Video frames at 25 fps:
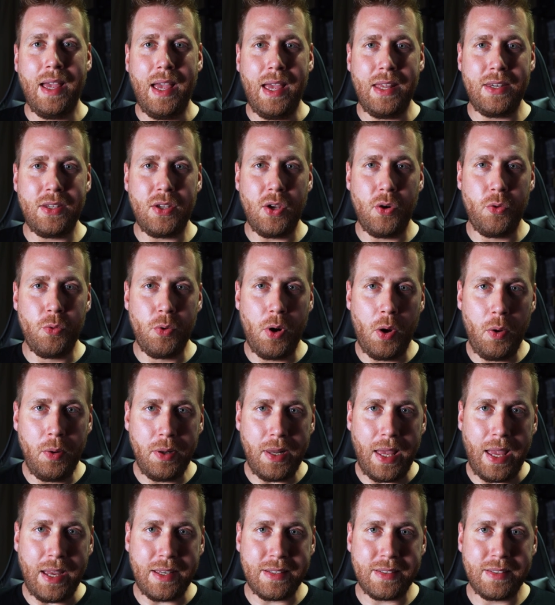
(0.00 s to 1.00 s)
and your
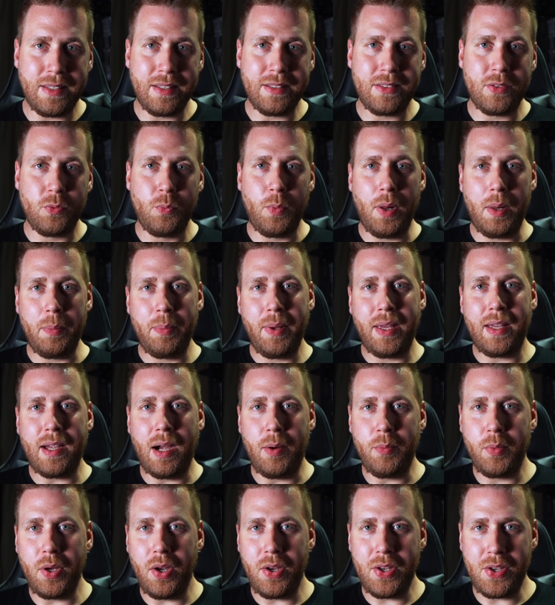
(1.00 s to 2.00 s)
roll axis will
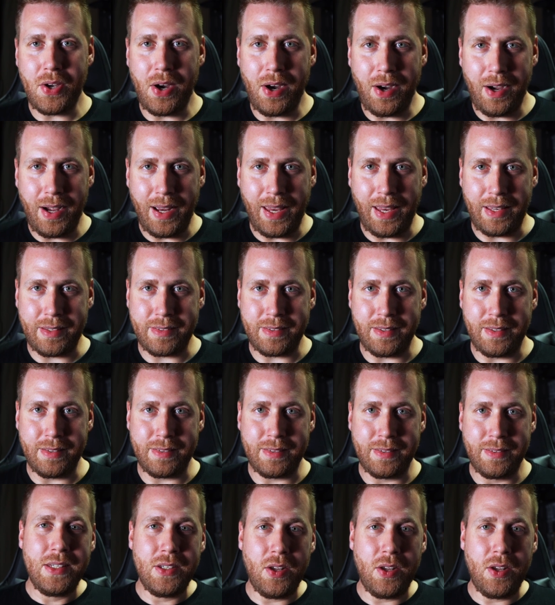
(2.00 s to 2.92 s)
become your yaw axis.